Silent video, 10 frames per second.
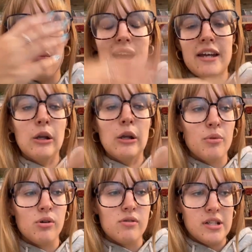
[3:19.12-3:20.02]
but we had a lot
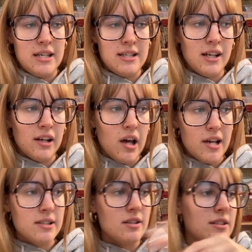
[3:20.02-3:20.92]
more artistic
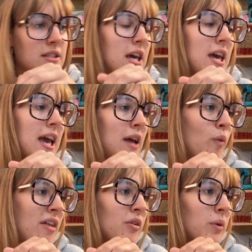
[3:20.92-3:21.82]
license in
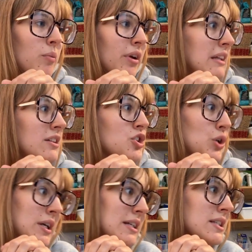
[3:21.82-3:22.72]
whether we wanted the
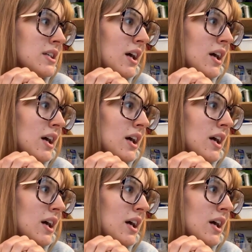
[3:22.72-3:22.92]
trees